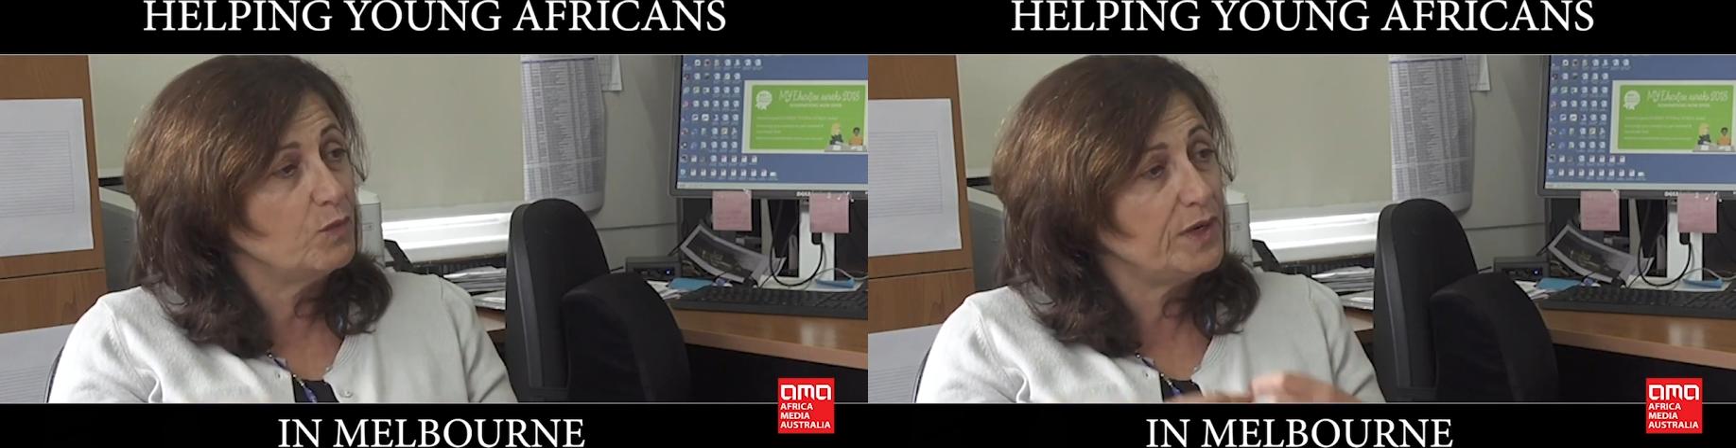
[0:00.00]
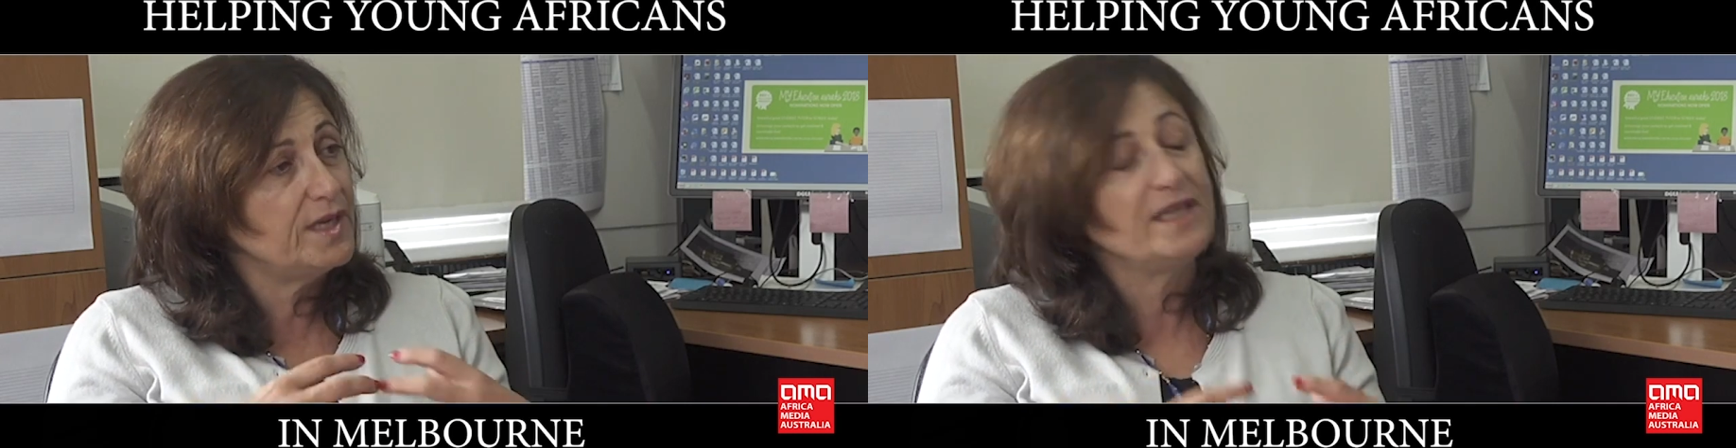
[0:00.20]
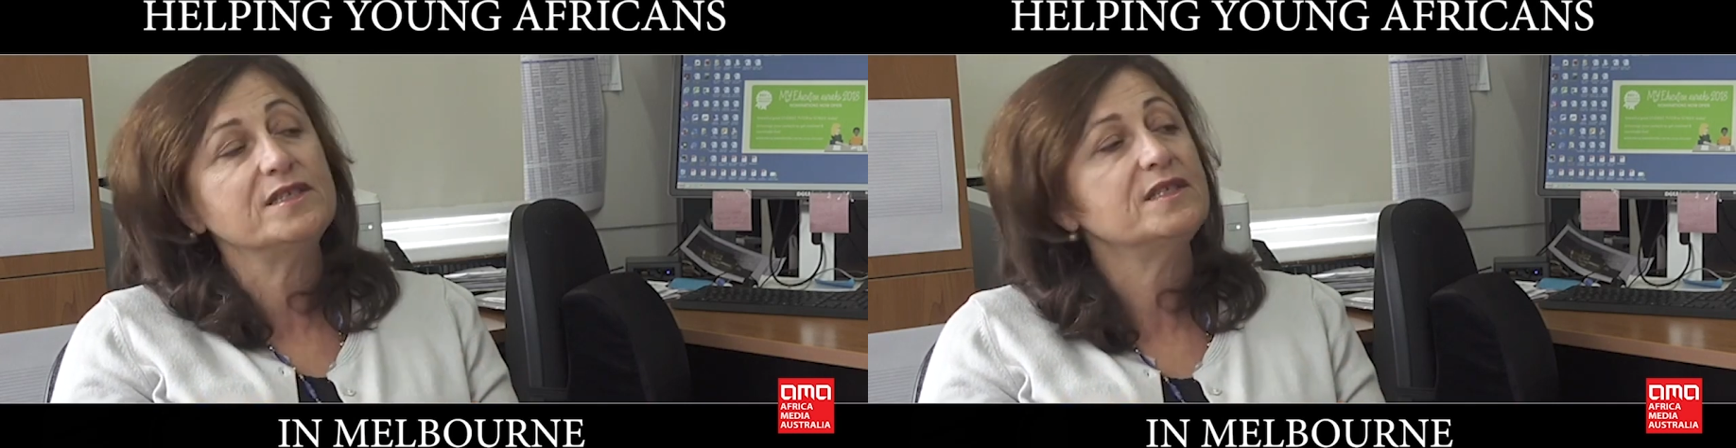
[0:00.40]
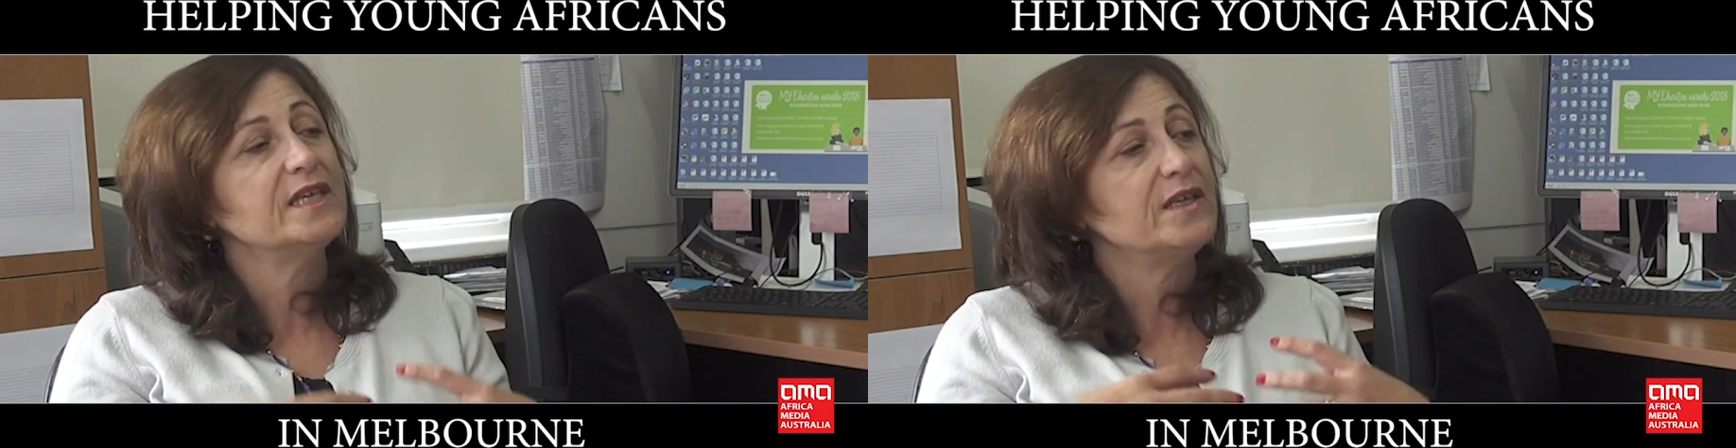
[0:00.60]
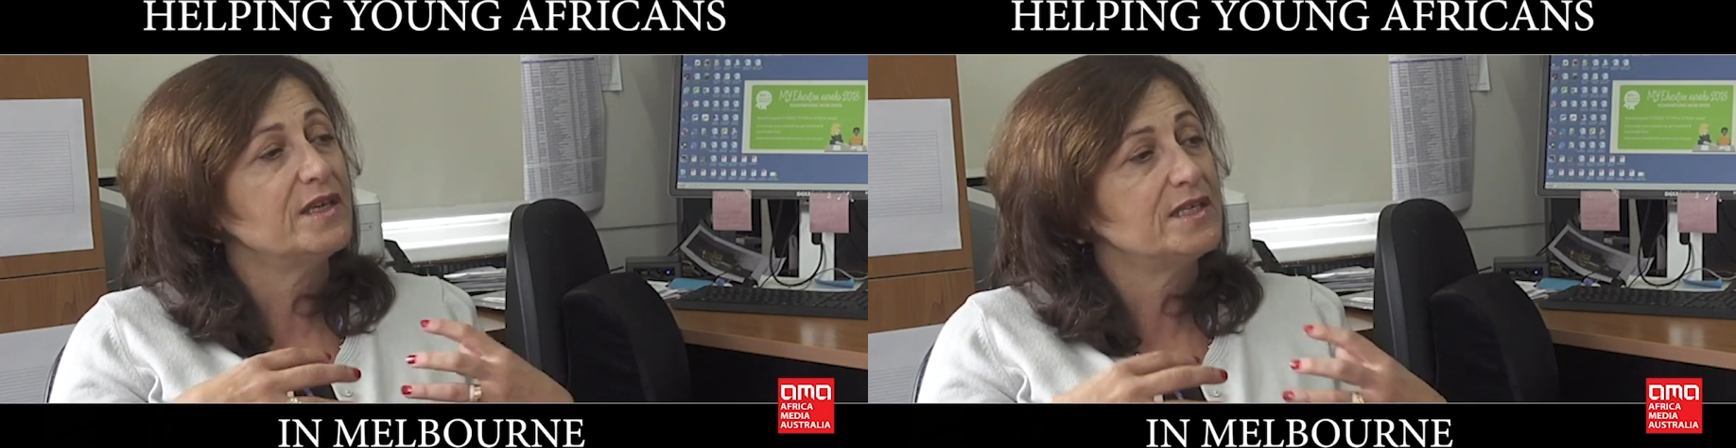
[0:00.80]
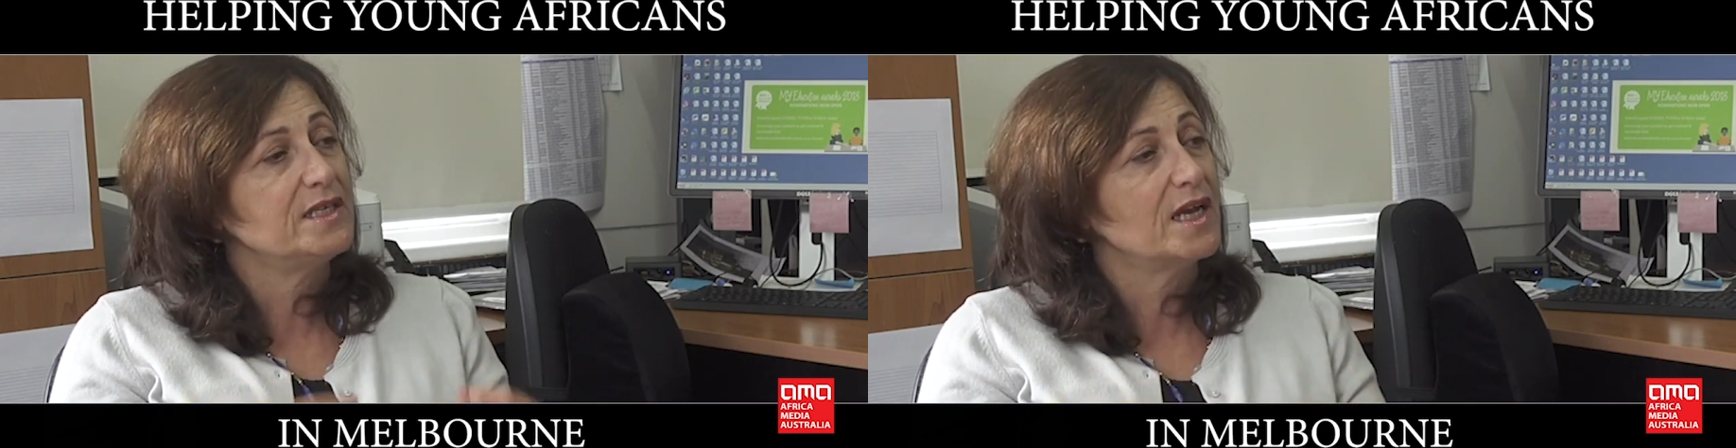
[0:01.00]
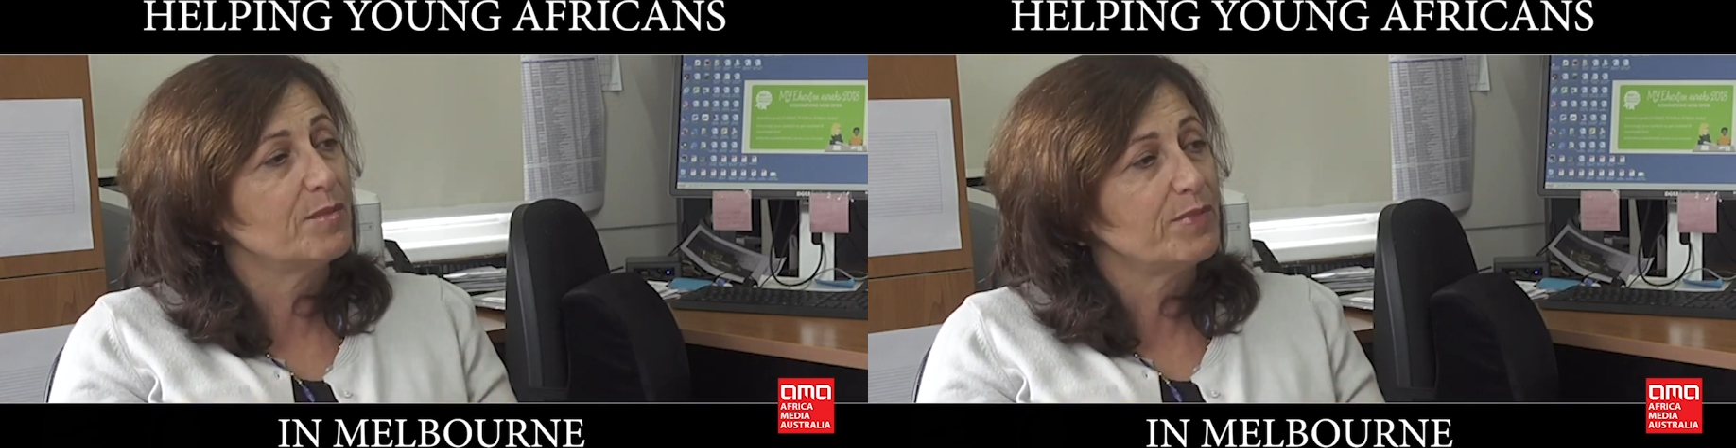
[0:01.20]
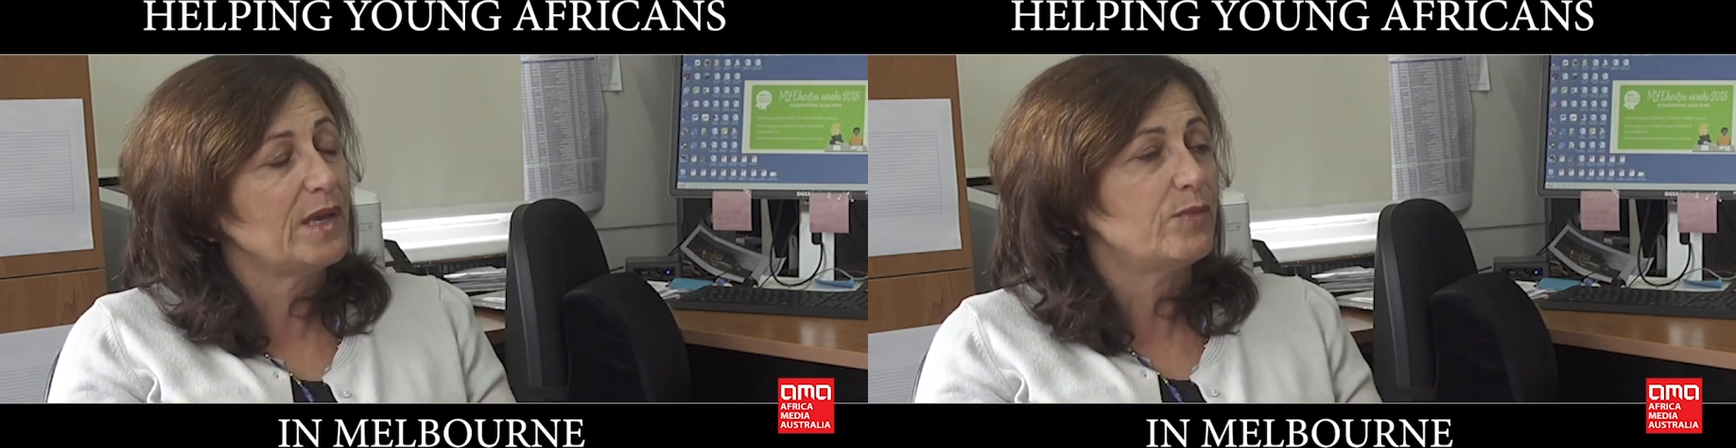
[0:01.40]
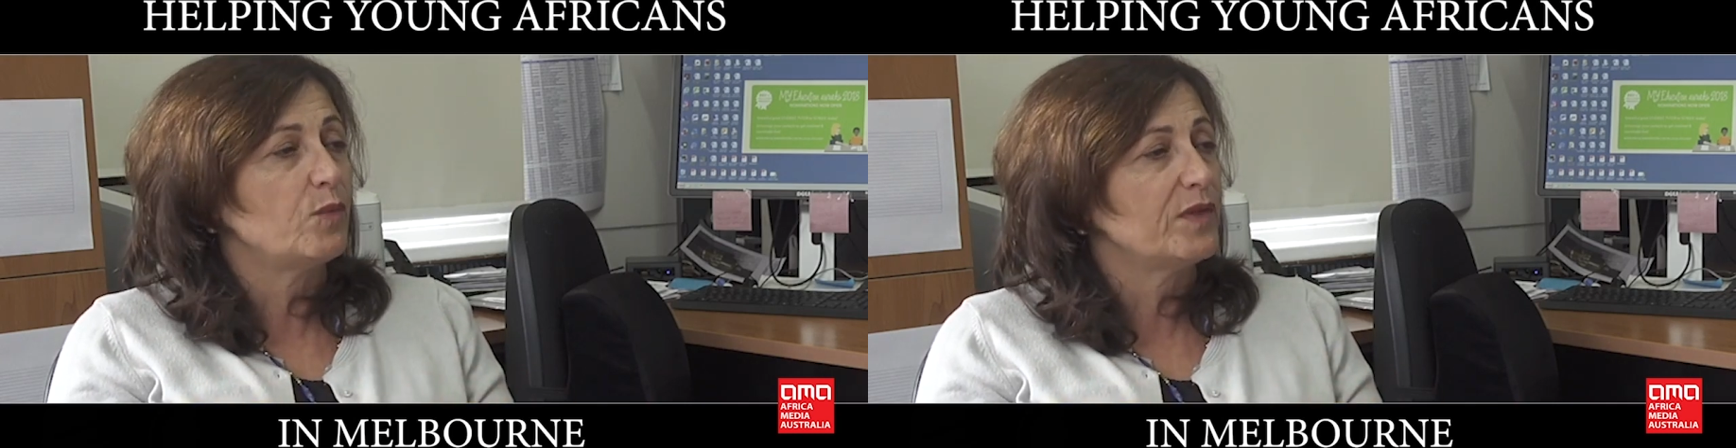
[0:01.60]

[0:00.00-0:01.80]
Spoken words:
We need to see these young people